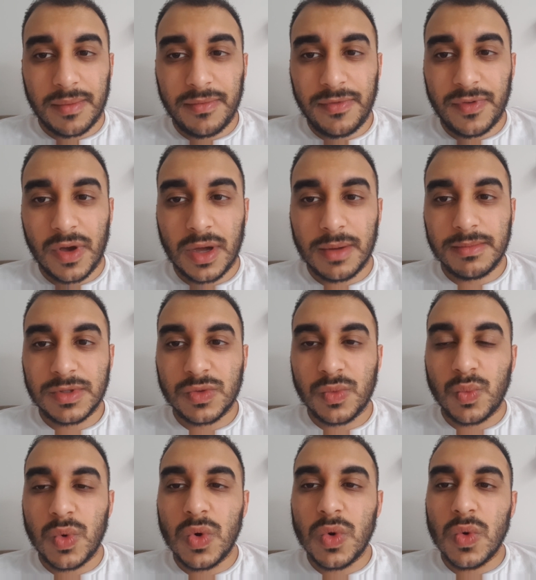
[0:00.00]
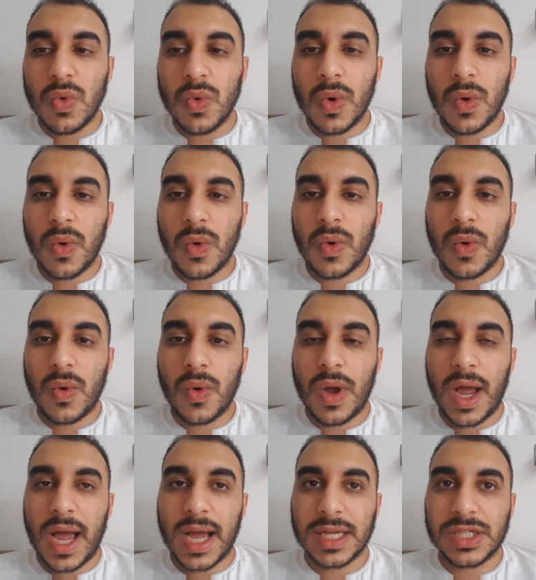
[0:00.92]
firms will
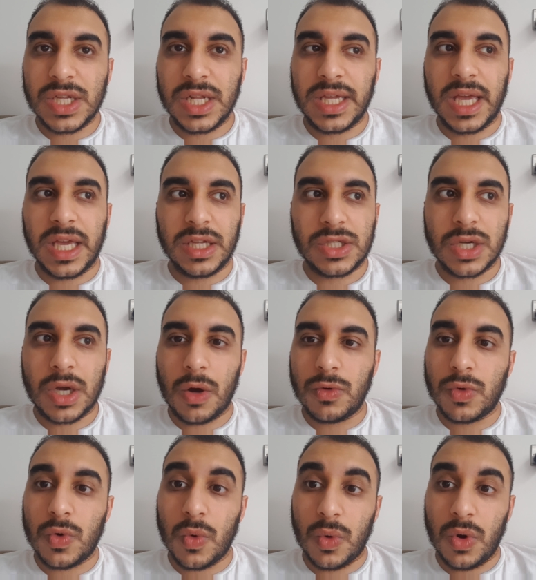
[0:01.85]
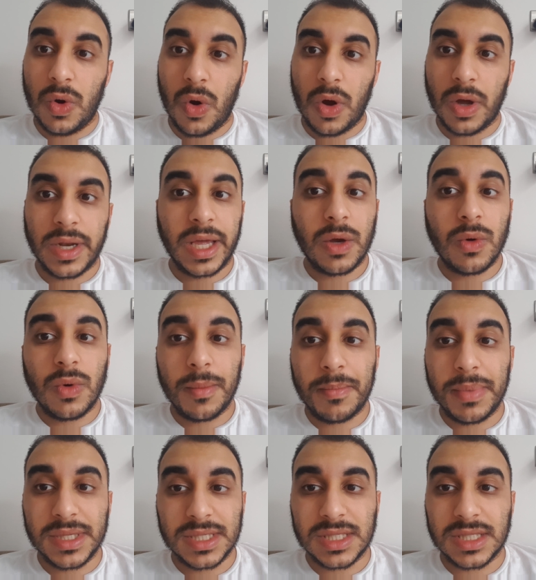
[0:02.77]
actually get you to cold call a lot. They call it
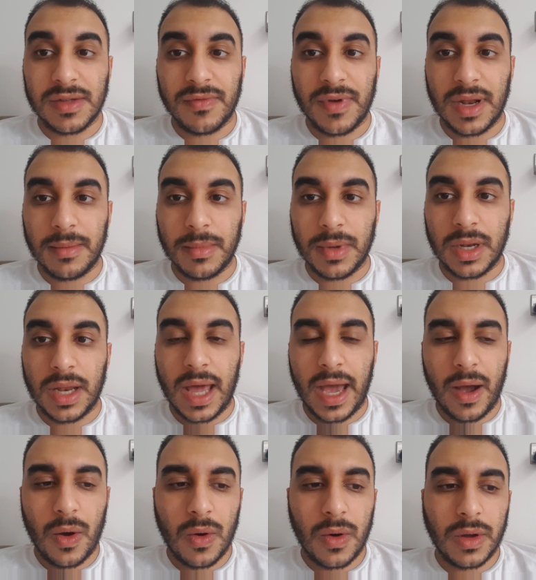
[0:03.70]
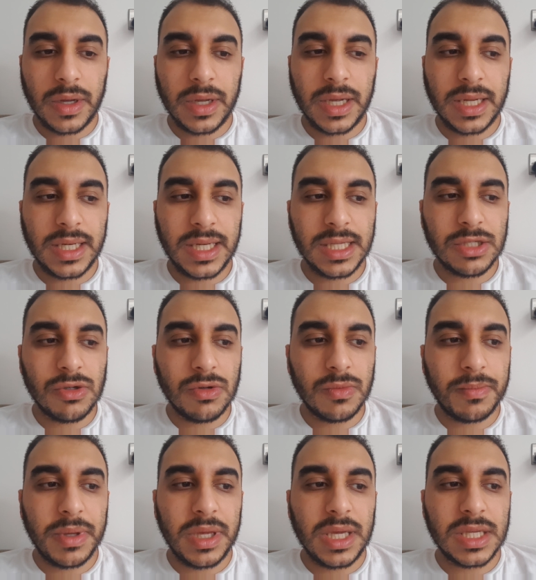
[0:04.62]
business development. Now, this
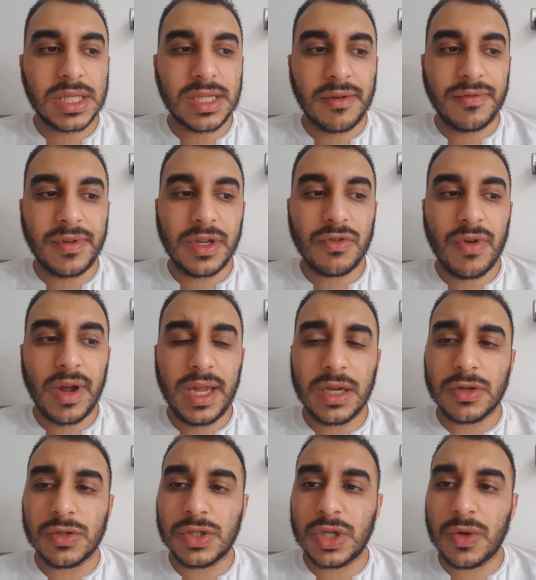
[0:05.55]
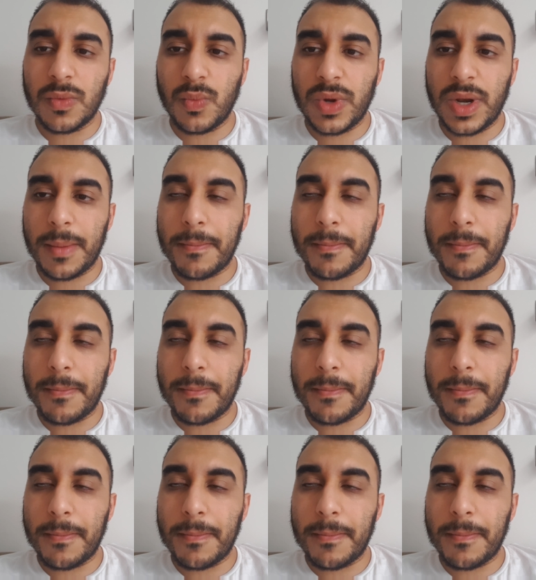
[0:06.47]
could be something great because you can win